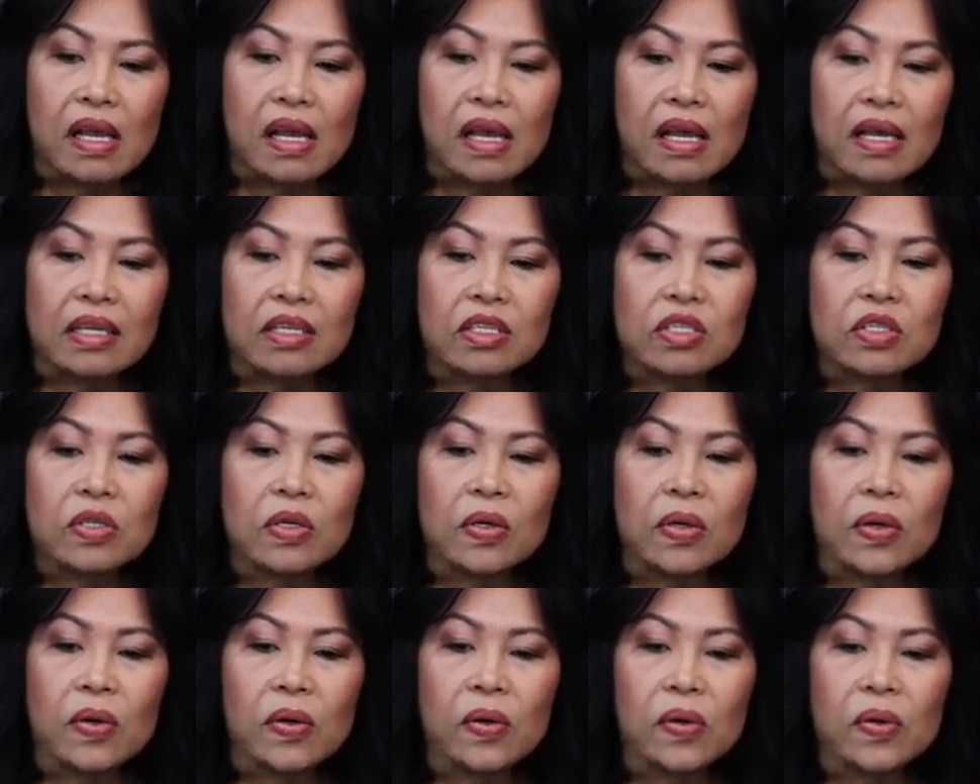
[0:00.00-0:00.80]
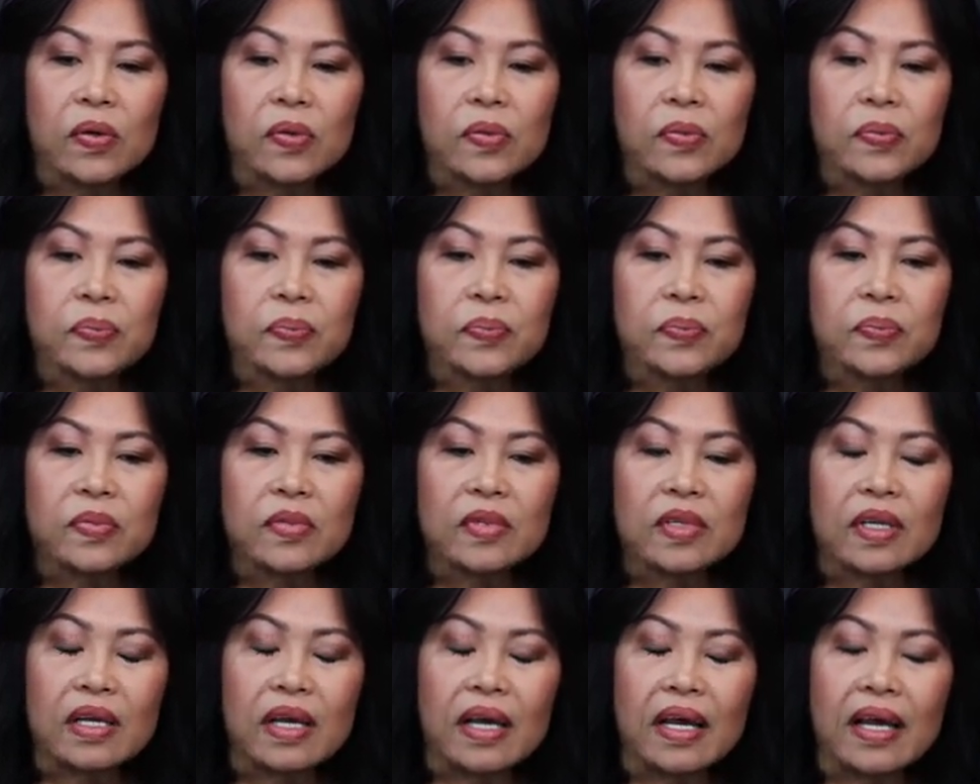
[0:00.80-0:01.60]
And so
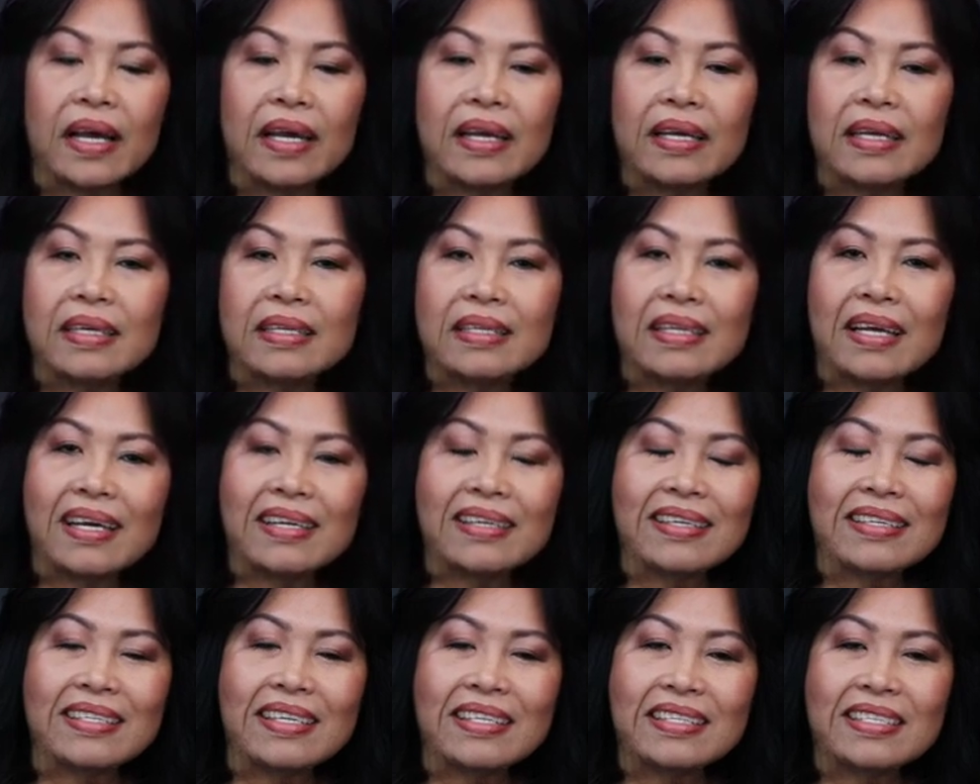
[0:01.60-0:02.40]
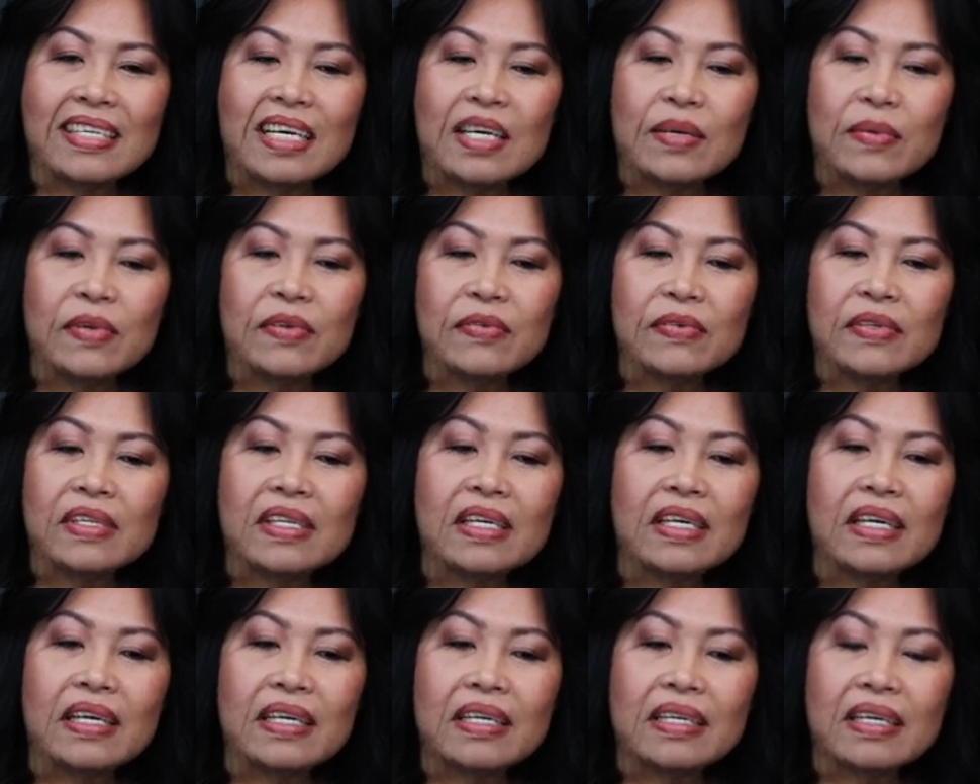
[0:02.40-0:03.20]
at that time, I feel
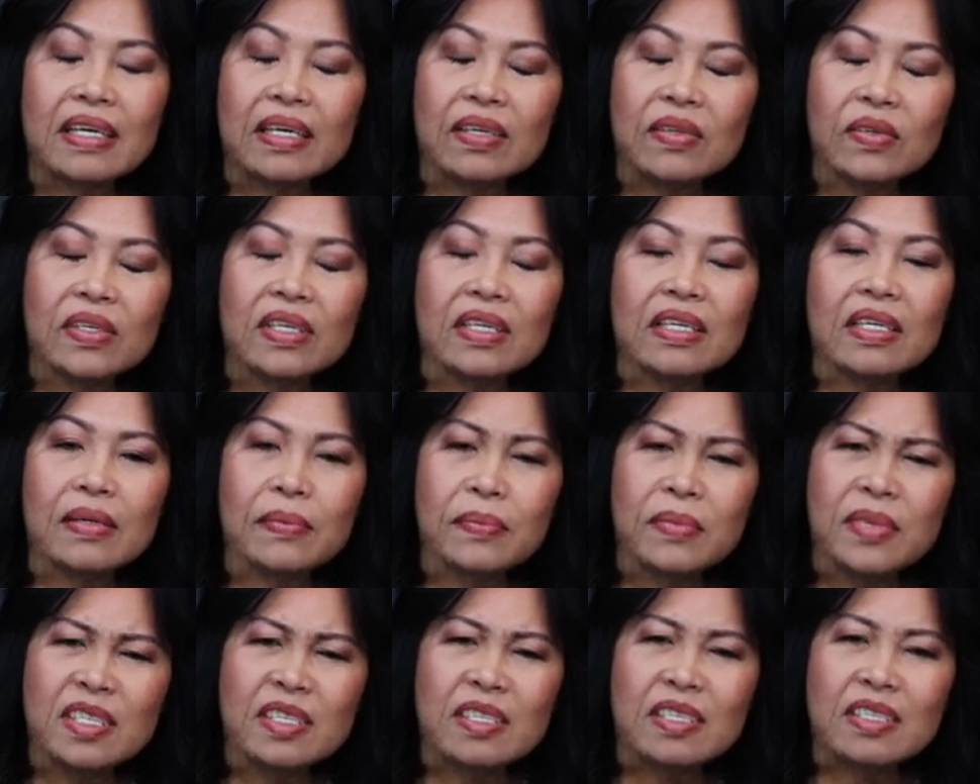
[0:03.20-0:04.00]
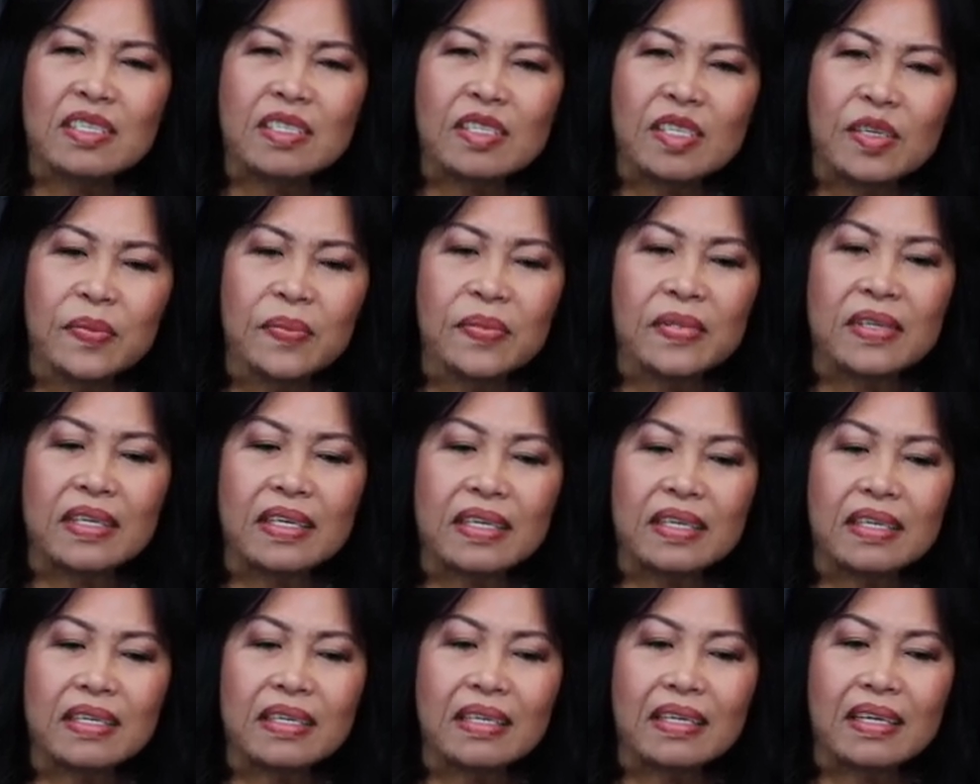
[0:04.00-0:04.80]
like, okay, I'm missing
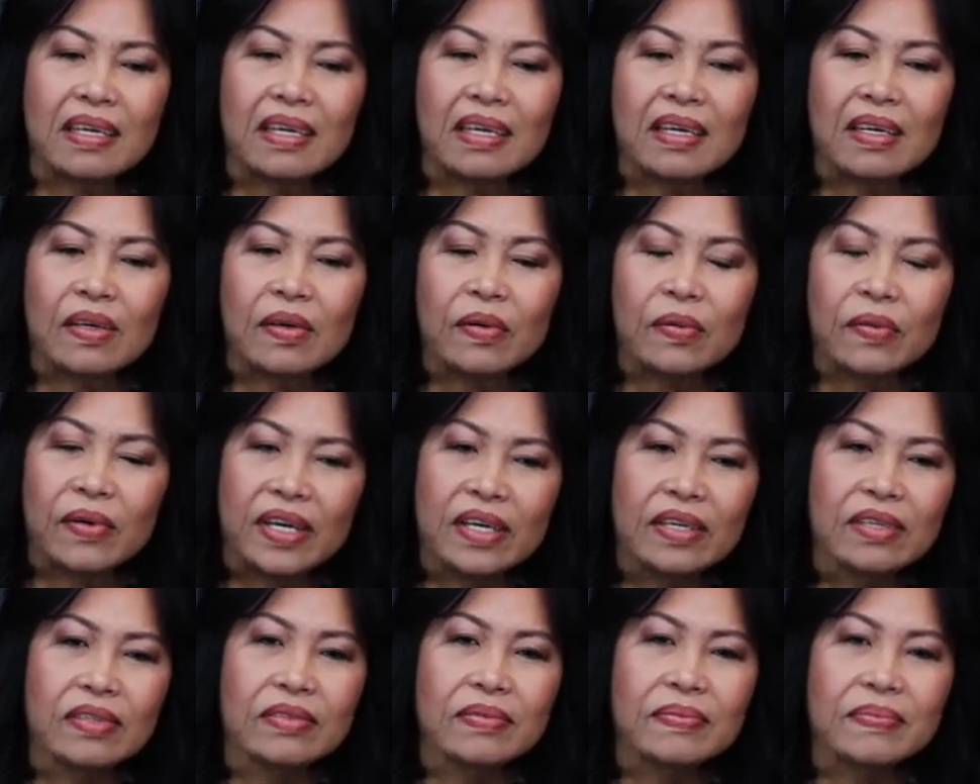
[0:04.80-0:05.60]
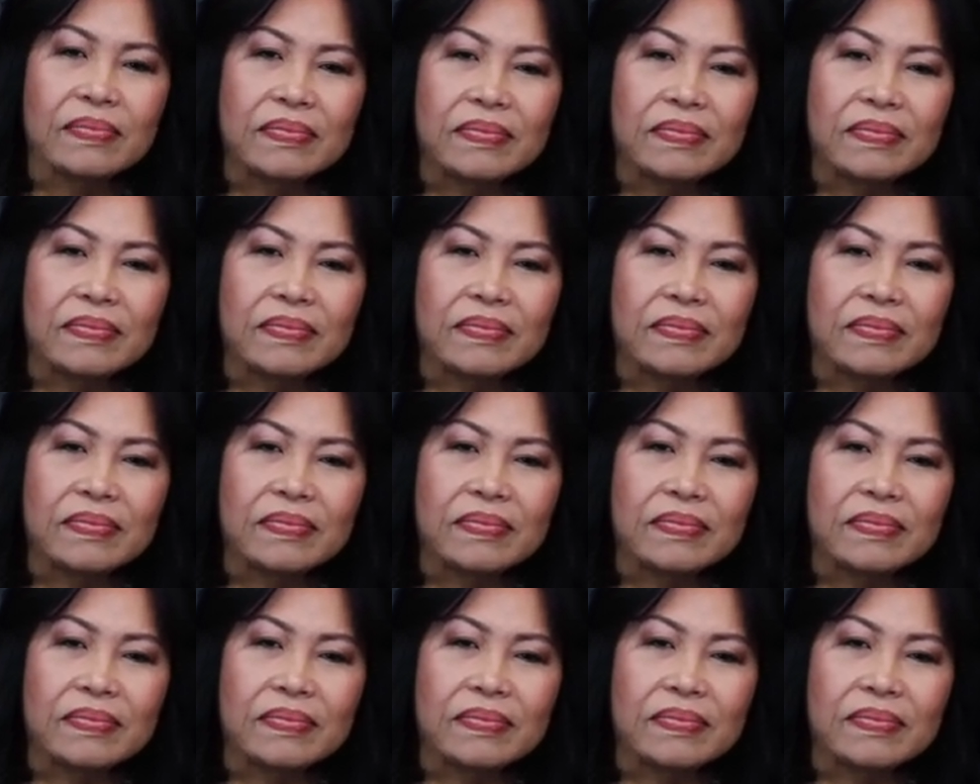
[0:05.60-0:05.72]
something. Well,